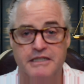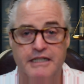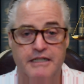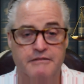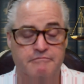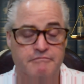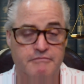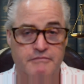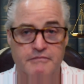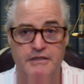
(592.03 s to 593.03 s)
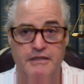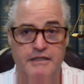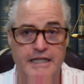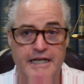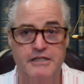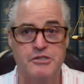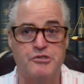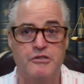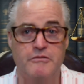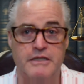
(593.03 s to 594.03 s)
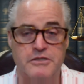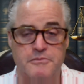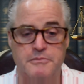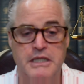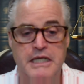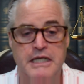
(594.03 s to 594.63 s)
And that is a truism.